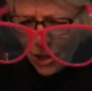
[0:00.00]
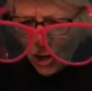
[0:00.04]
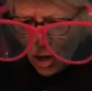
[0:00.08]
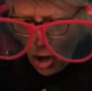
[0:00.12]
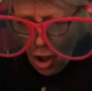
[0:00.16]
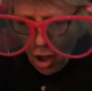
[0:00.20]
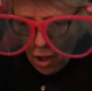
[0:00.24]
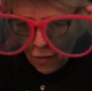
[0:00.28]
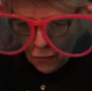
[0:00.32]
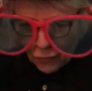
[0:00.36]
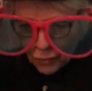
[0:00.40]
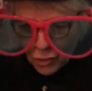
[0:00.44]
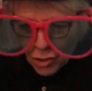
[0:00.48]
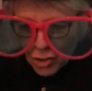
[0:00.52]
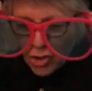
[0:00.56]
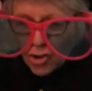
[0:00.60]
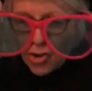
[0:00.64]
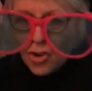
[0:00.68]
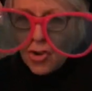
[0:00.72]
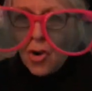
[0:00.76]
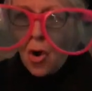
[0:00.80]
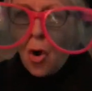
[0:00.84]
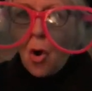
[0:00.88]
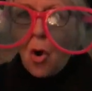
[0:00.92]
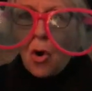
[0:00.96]
that
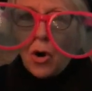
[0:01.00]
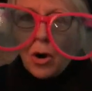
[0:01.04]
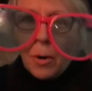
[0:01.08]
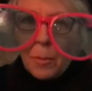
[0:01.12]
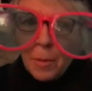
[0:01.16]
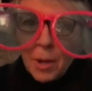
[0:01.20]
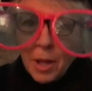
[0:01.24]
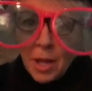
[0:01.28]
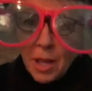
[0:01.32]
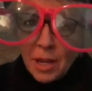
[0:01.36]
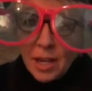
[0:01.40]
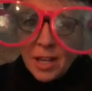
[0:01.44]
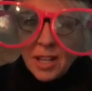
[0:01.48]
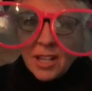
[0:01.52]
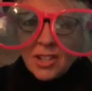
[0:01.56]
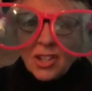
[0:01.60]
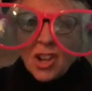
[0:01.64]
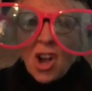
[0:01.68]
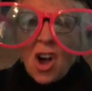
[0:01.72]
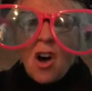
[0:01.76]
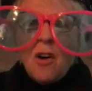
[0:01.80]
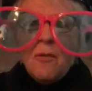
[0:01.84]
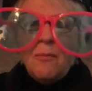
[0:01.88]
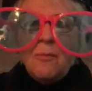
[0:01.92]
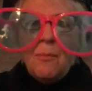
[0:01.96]
Officer Norman
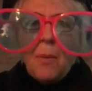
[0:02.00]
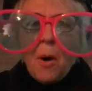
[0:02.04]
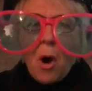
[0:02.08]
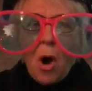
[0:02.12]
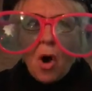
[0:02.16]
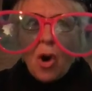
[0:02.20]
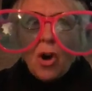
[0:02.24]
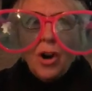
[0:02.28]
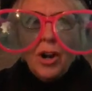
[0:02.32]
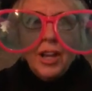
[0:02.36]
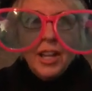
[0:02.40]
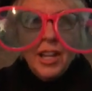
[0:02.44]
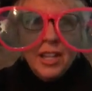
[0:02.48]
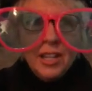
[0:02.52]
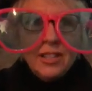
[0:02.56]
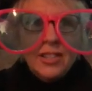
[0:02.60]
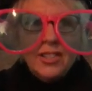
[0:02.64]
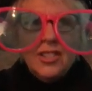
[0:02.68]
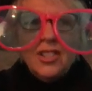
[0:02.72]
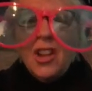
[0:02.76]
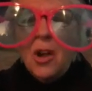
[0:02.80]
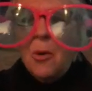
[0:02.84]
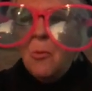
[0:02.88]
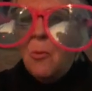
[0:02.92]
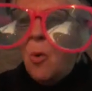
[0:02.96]
is off
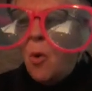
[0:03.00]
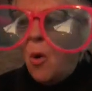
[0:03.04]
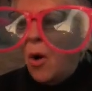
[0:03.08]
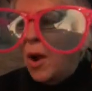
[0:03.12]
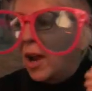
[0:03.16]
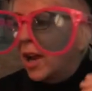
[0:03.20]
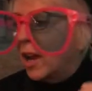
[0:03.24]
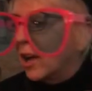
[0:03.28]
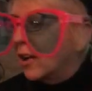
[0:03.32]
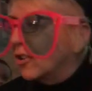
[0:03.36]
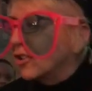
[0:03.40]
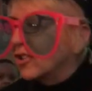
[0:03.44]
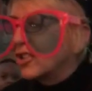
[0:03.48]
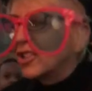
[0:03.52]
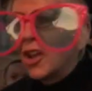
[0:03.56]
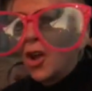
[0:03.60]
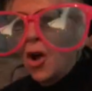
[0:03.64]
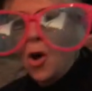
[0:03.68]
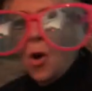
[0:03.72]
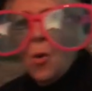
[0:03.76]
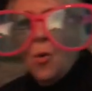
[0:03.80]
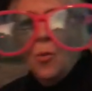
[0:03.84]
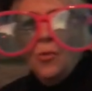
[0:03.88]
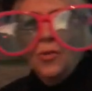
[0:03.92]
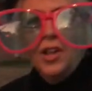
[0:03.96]
partying somewhere,
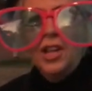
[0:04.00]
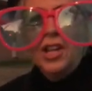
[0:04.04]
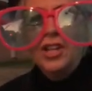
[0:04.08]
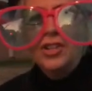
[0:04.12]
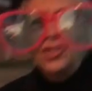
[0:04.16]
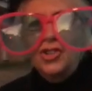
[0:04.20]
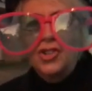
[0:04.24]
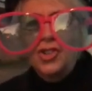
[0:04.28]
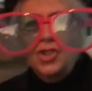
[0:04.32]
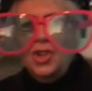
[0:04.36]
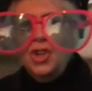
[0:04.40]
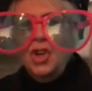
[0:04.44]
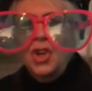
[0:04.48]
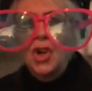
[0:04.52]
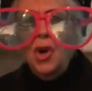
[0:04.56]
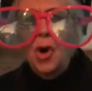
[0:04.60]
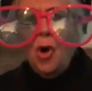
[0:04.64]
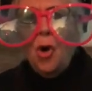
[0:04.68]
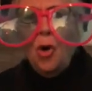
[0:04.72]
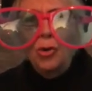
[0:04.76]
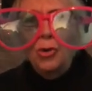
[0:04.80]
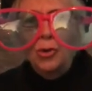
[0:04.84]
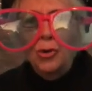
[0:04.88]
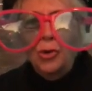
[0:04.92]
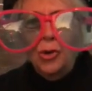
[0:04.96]
so these
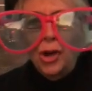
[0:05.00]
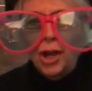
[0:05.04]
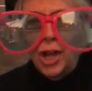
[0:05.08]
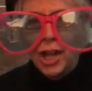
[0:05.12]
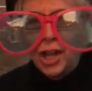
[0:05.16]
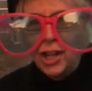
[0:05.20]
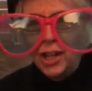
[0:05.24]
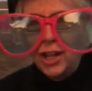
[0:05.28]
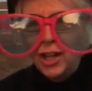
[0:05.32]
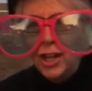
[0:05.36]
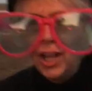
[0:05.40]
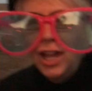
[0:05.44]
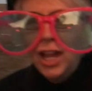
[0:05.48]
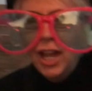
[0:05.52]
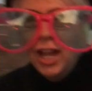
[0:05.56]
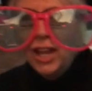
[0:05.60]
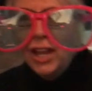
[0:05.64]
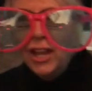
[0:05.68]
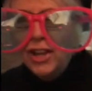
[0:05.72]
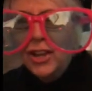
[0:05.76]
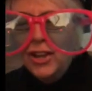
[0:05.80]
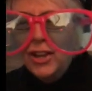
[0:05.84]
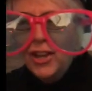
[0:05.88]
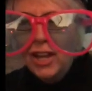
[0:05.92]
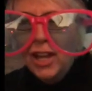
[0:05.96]
children
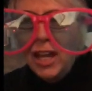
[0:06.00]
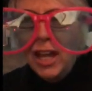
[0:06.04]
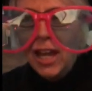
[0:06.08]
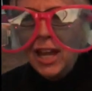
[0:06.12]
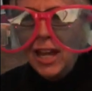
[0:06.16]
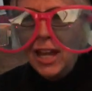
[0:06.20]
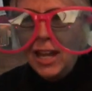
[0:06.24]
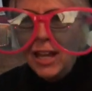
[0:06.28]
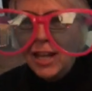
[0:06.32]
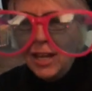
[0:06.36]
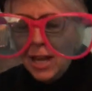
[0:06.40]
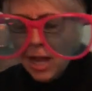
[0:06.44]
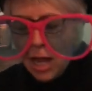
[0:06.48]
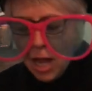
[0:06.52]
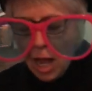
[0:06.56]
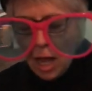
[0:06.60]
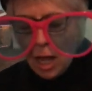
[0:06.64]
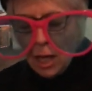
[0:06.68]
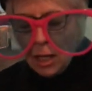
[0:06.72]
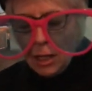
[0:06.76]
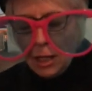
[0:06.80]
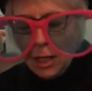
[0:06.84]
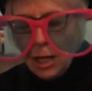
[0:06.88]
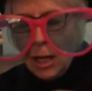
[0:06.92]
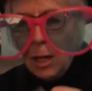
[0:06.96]
need
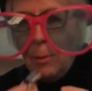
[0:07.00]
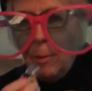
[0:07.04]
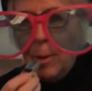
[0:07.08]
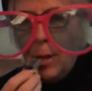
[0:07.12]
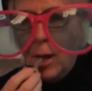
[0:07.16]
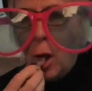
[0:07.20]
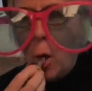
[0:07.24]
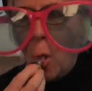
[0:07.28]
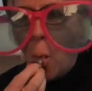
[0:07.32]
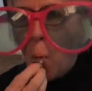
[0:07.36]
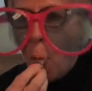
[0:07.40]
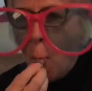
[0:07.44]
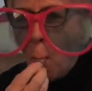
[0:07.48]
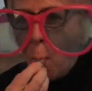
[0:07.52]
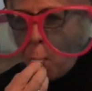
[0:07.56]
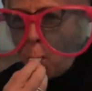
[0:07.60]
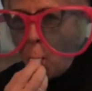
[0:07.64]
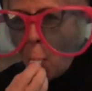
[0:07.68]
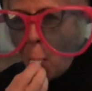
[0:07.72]
a little bit of